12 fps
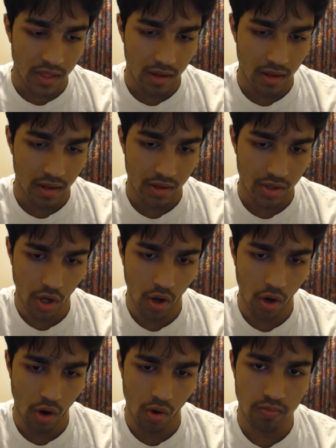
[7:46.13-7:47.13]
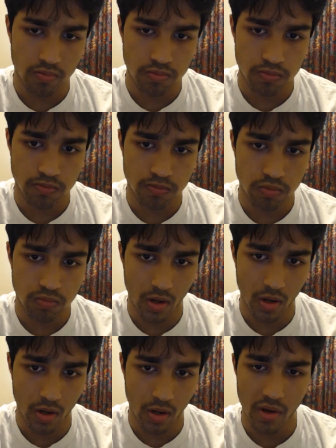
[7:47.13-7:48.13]
So,
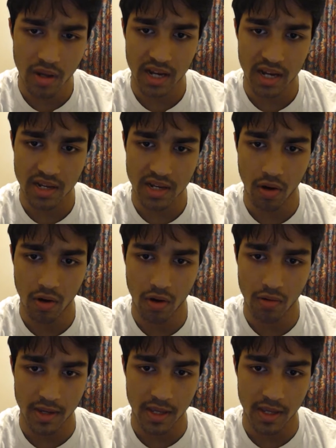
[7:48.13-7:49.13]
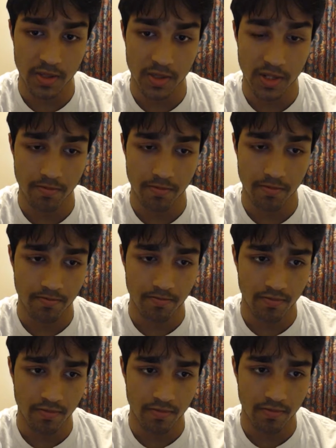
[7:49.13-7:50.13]
going back to the homecoming incident,
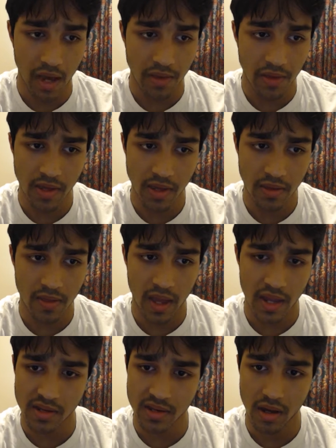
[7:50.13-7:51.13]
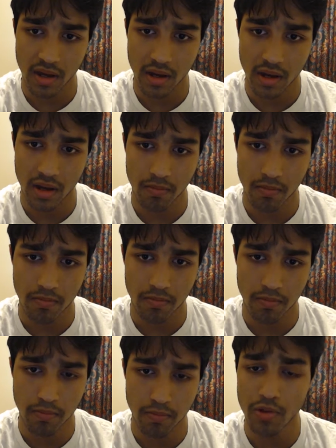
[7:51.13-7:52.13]
I think that
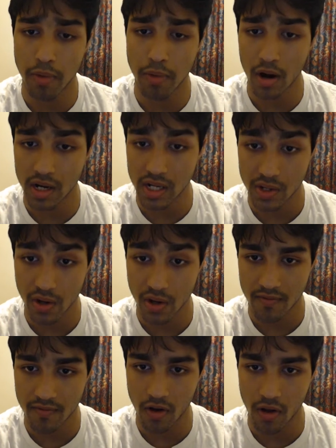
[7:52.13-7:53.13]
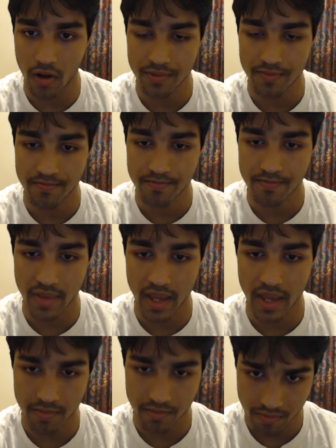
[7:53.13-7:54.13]
both parties are at fault.
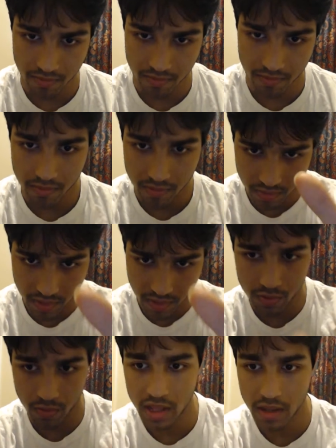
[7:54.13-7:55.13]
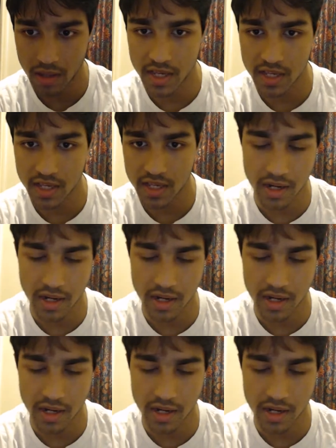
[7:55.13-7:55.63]
And here's why, let me explain.